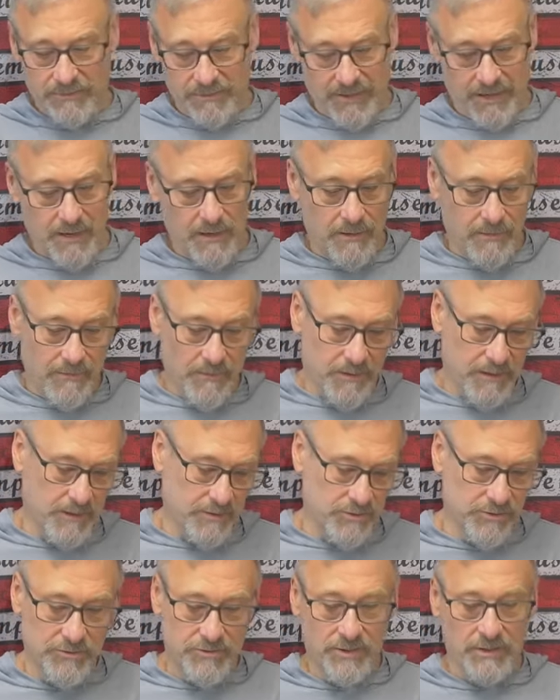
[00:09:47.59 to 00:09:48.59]
there.
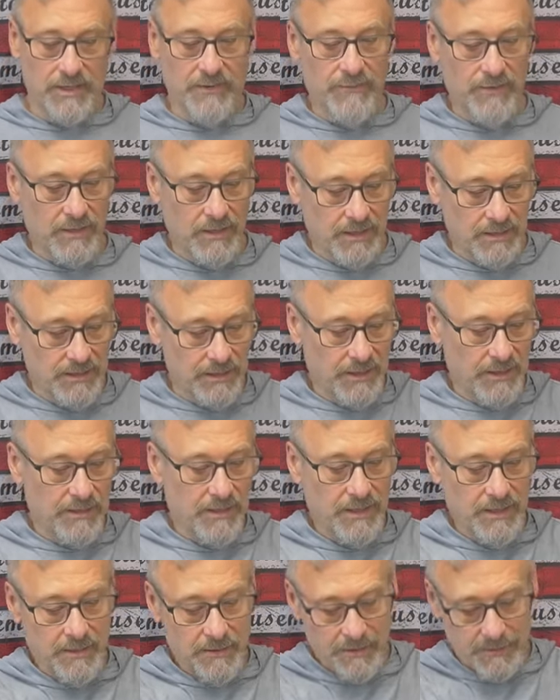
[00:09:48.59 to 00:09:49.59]
And just to give you an idea
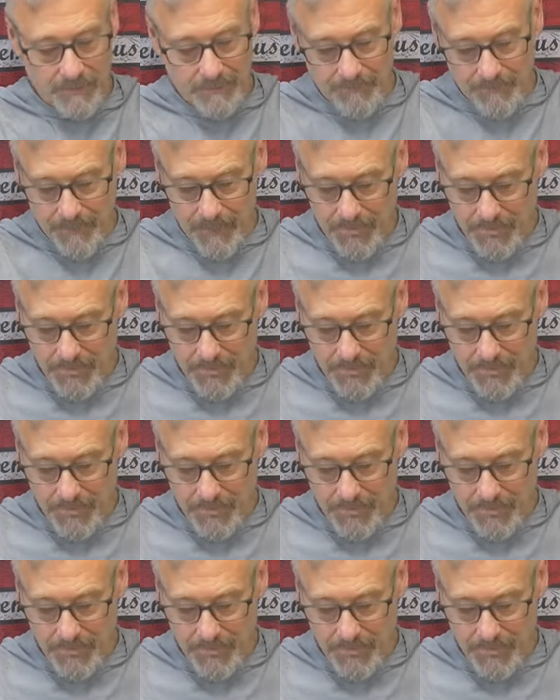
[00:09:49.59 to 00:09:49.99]
here,